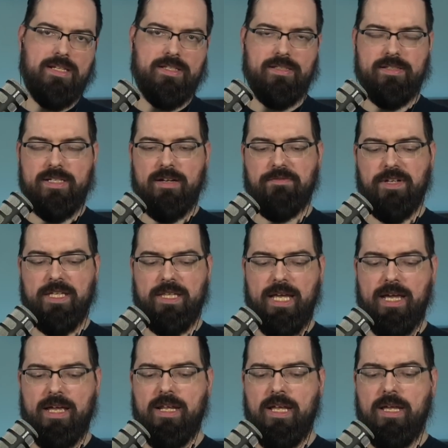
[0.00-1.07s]
and stuff like
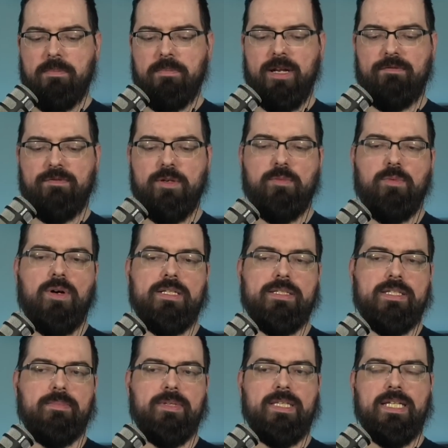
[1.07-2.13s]
that. But if you want
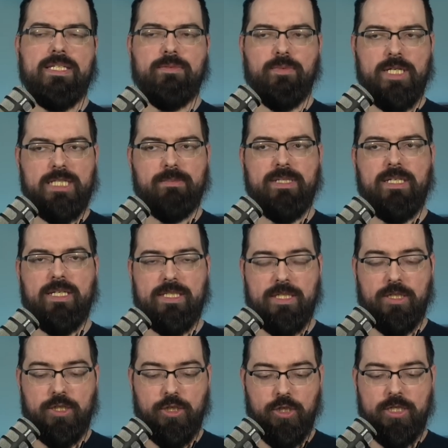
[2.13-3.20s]
something that's a
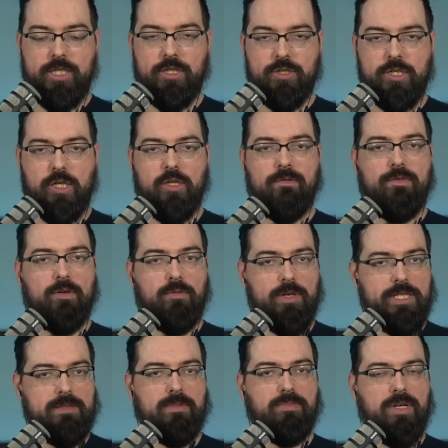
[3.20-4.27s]
good controller for a
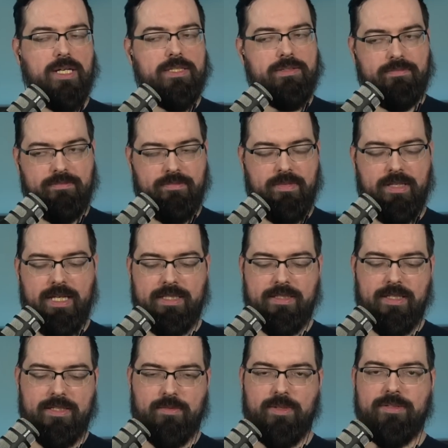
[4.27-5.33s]
reasonable price, that's
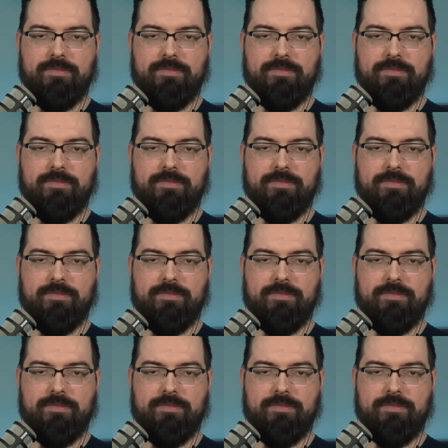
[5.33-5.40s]
this one.